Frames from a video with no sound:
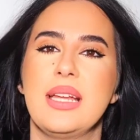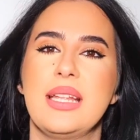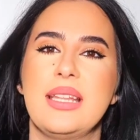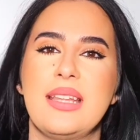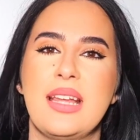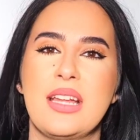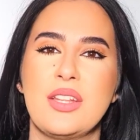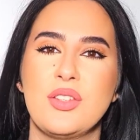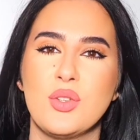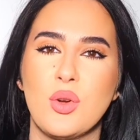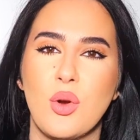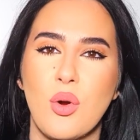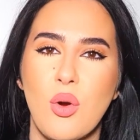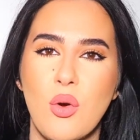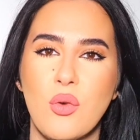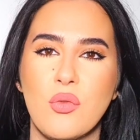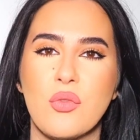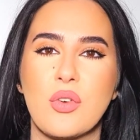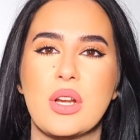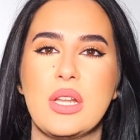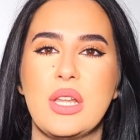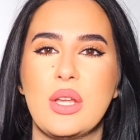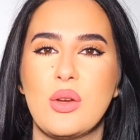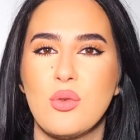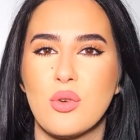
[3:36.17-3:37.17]
not your
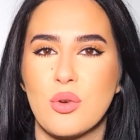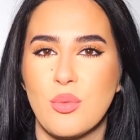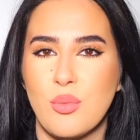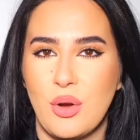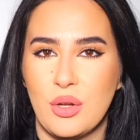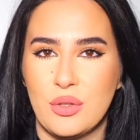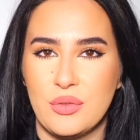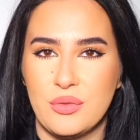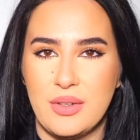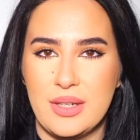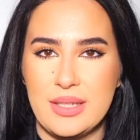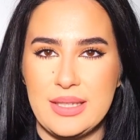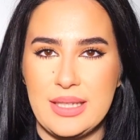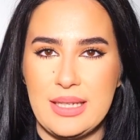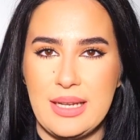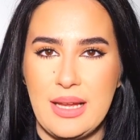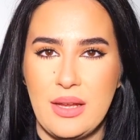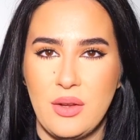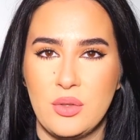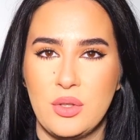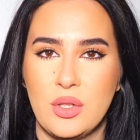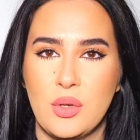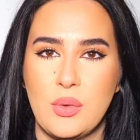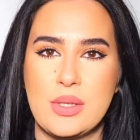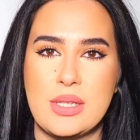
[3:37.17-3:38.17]
overly gourmand
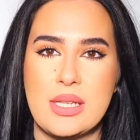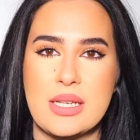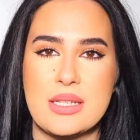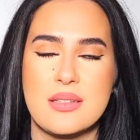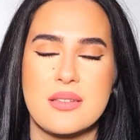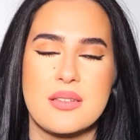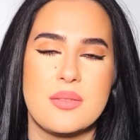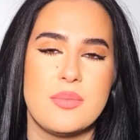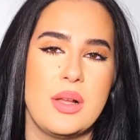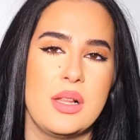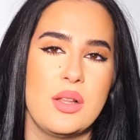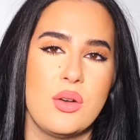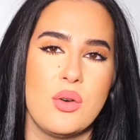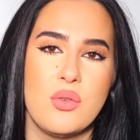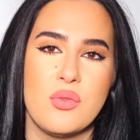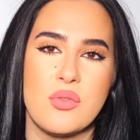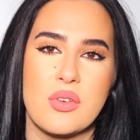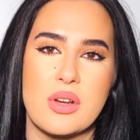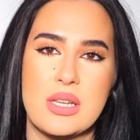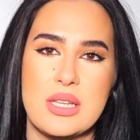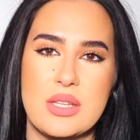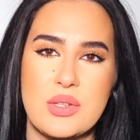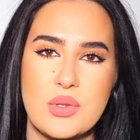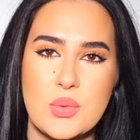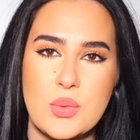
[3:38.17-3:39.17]
vanilla, you know, it doesn't smell
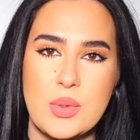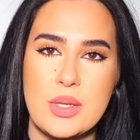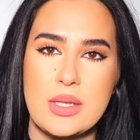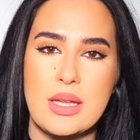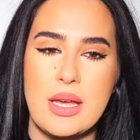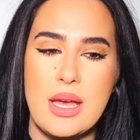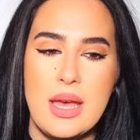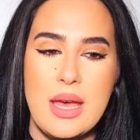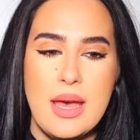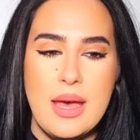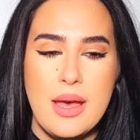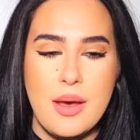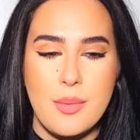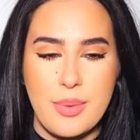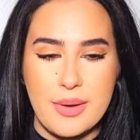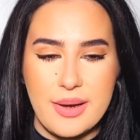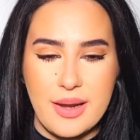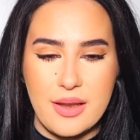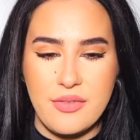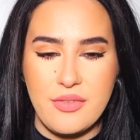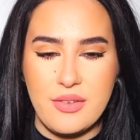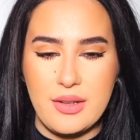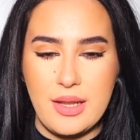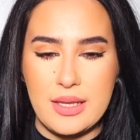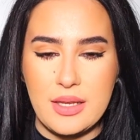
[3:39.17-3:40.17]
overly sweet,
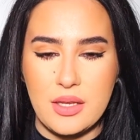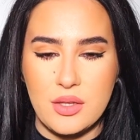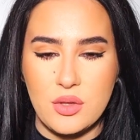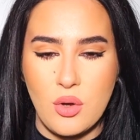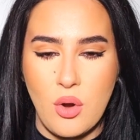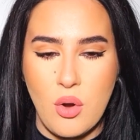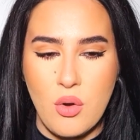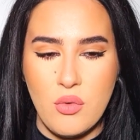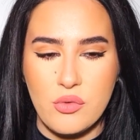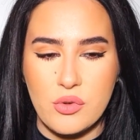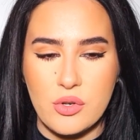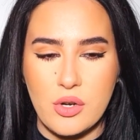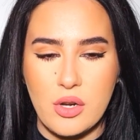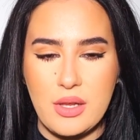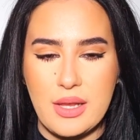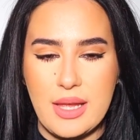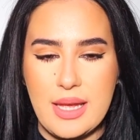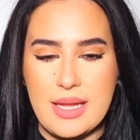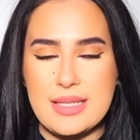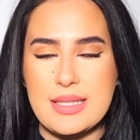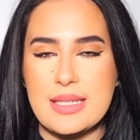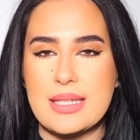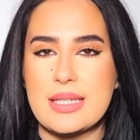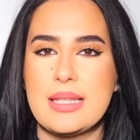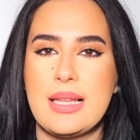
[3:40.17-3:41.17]
but I feel like it overall
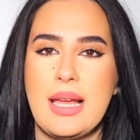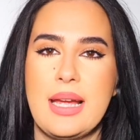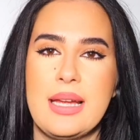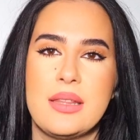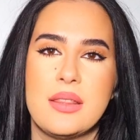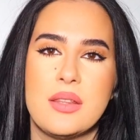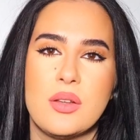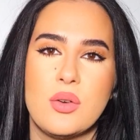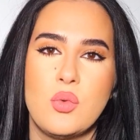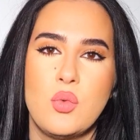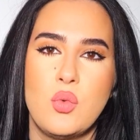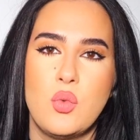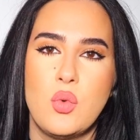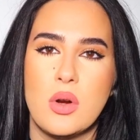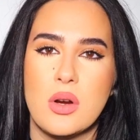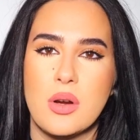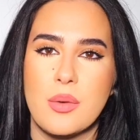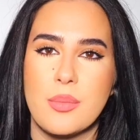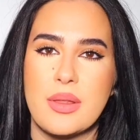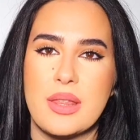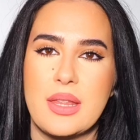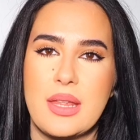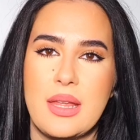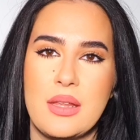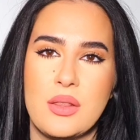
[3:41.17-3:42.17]
adds a slight
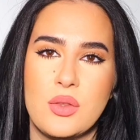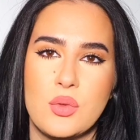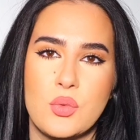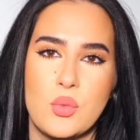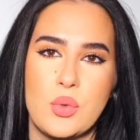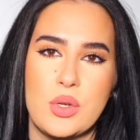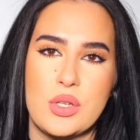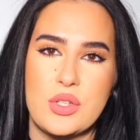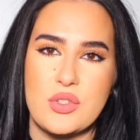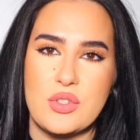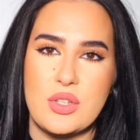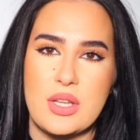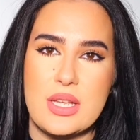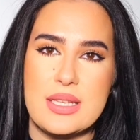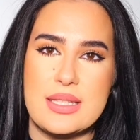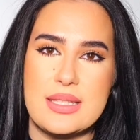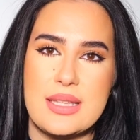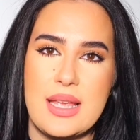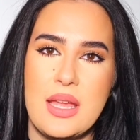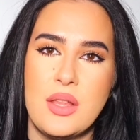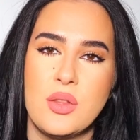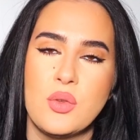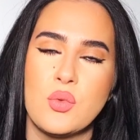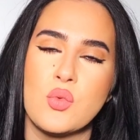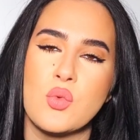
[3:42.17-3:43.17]
warmth and
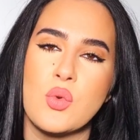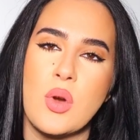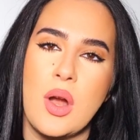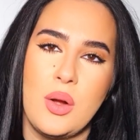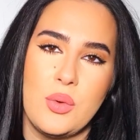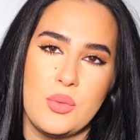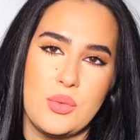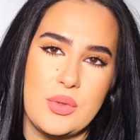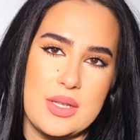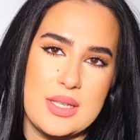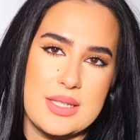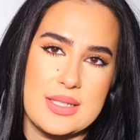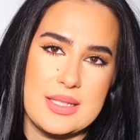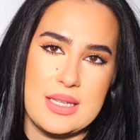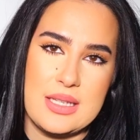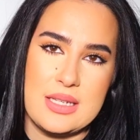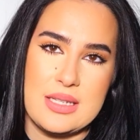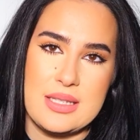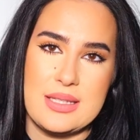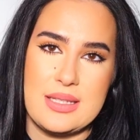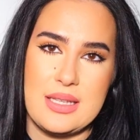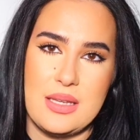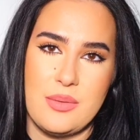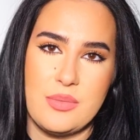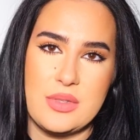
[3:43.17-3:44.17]
richness and roundness at
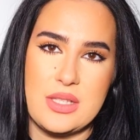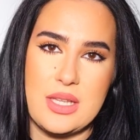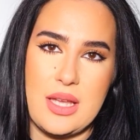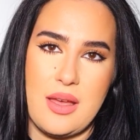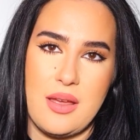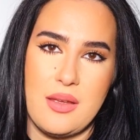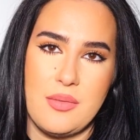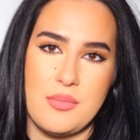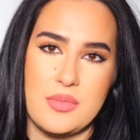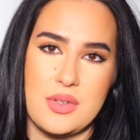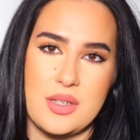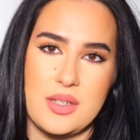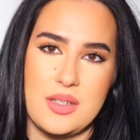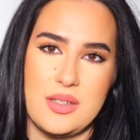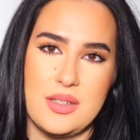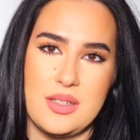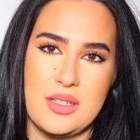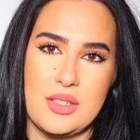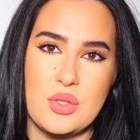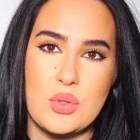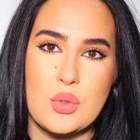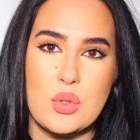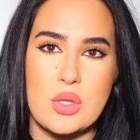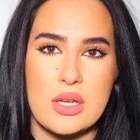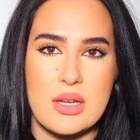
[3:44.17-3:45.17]
the same time
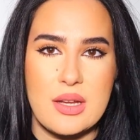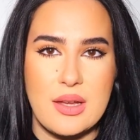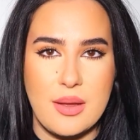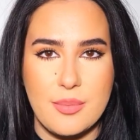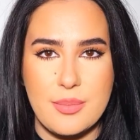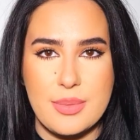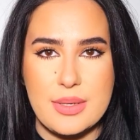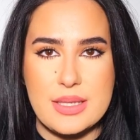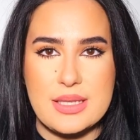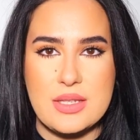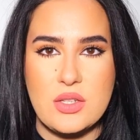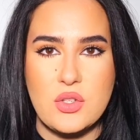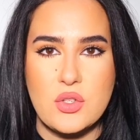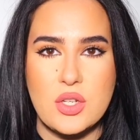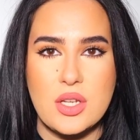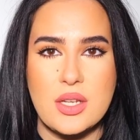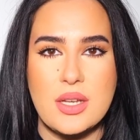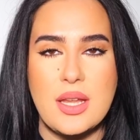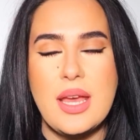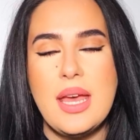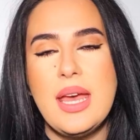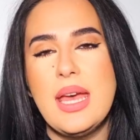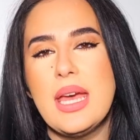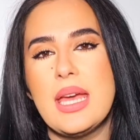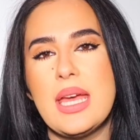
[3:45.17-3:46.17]
to the
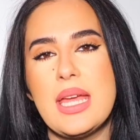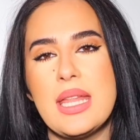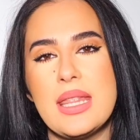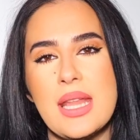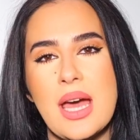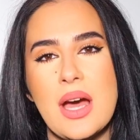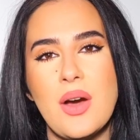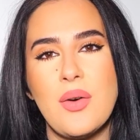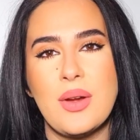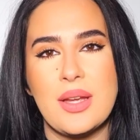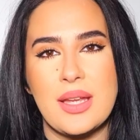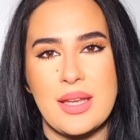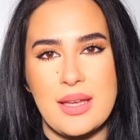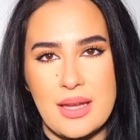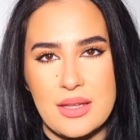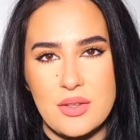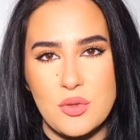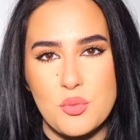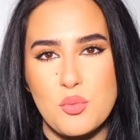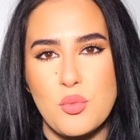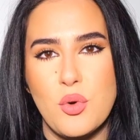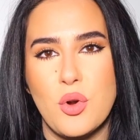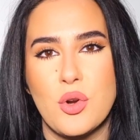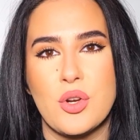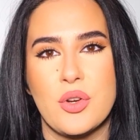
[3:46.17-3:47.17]
composition, and now I
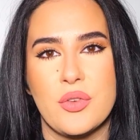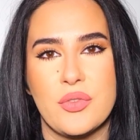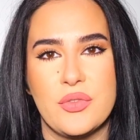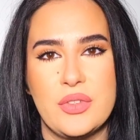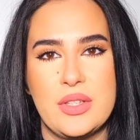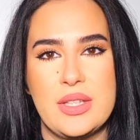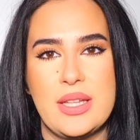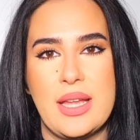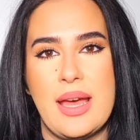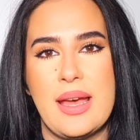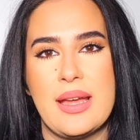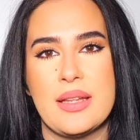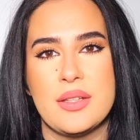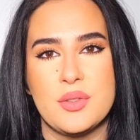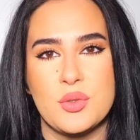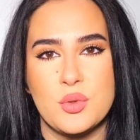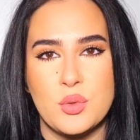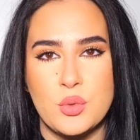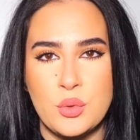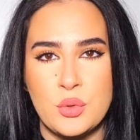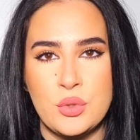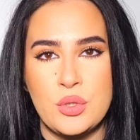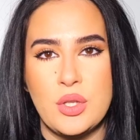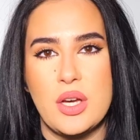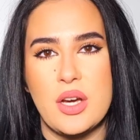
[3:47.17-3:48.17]
get more of that
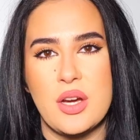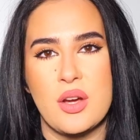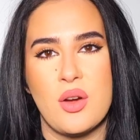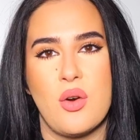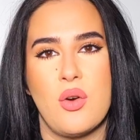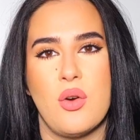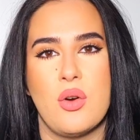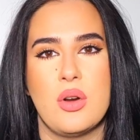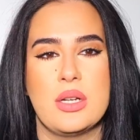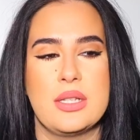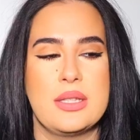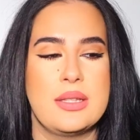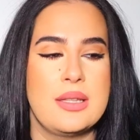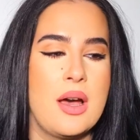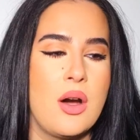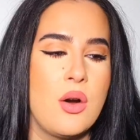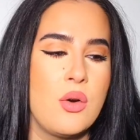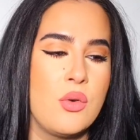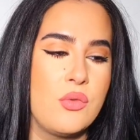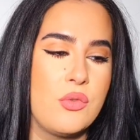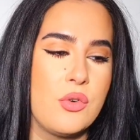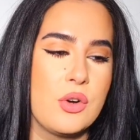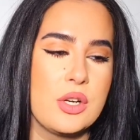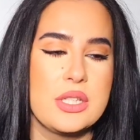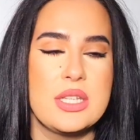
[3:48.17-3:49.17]
oud accord.
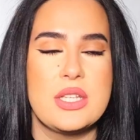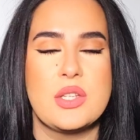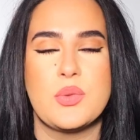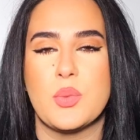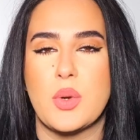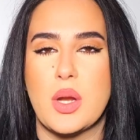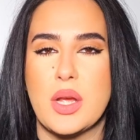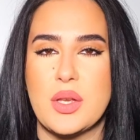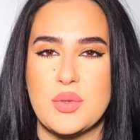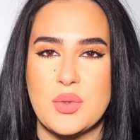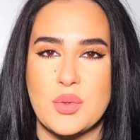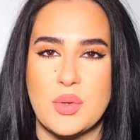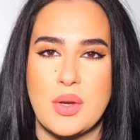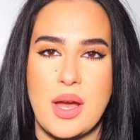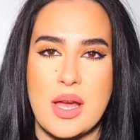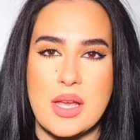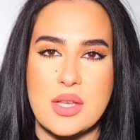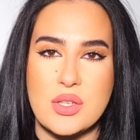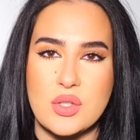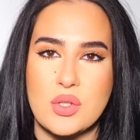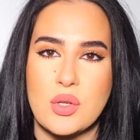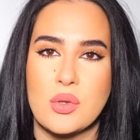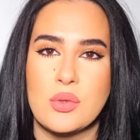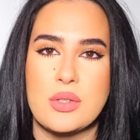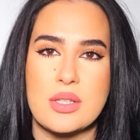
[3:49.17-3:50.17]
Now, for this price, you
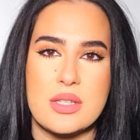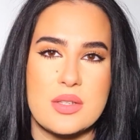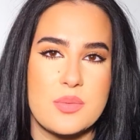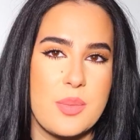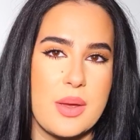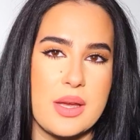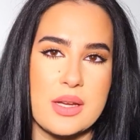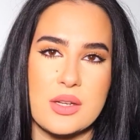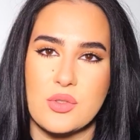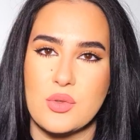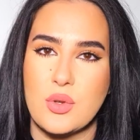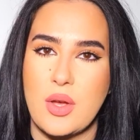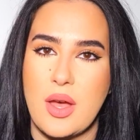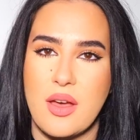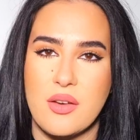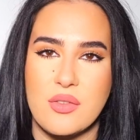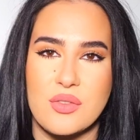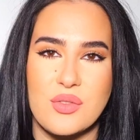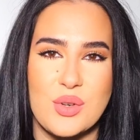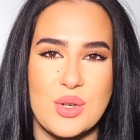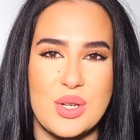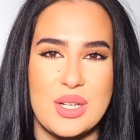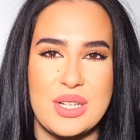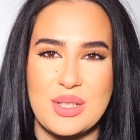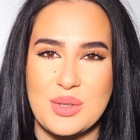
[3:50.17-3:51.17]
guys don't expect to
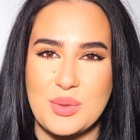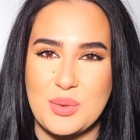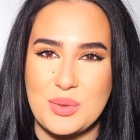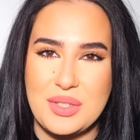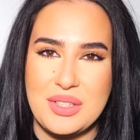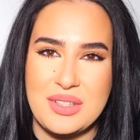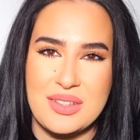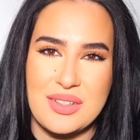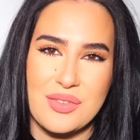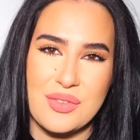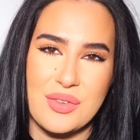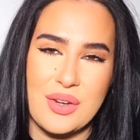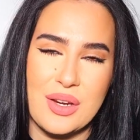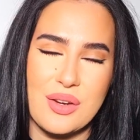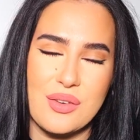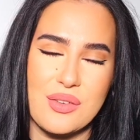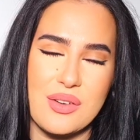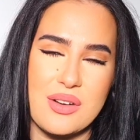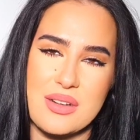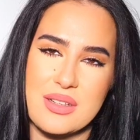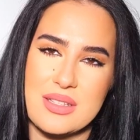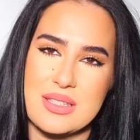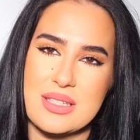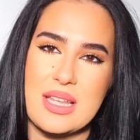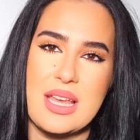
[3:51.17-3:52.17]
have real oud in the
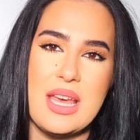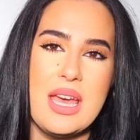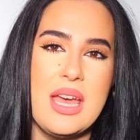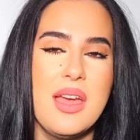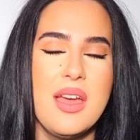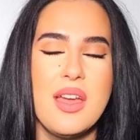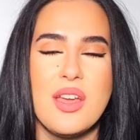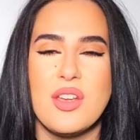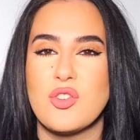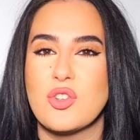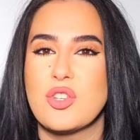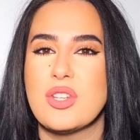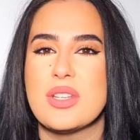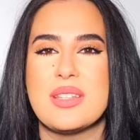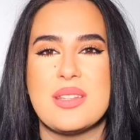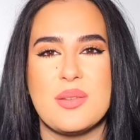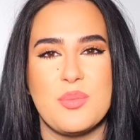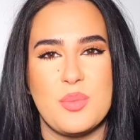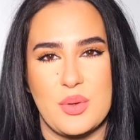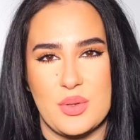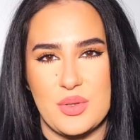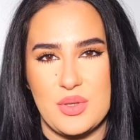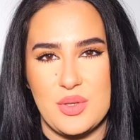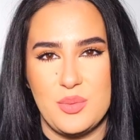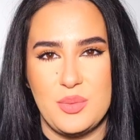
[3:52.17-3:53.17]
fragrance. It's just
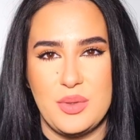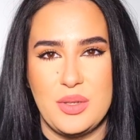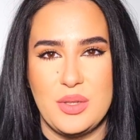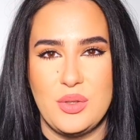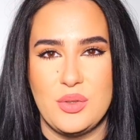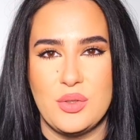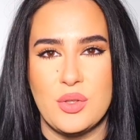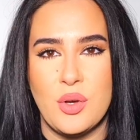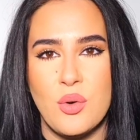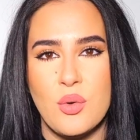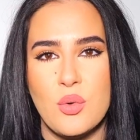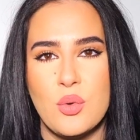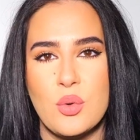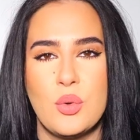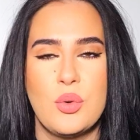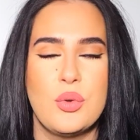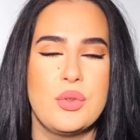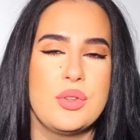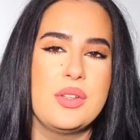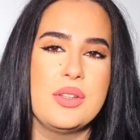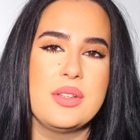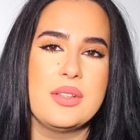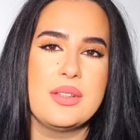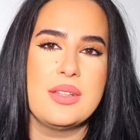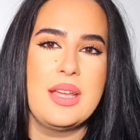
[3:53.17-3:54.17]
impossible, you know.
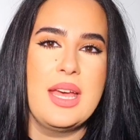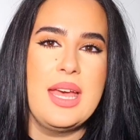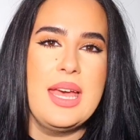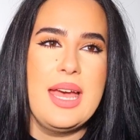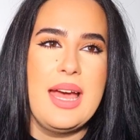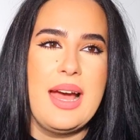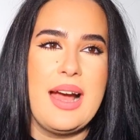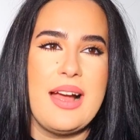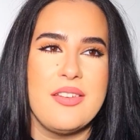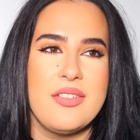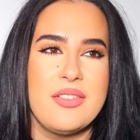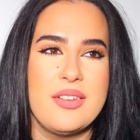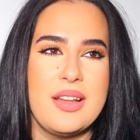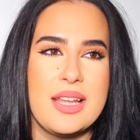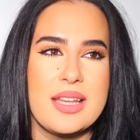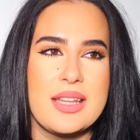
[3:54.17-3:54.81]
Oud, I feel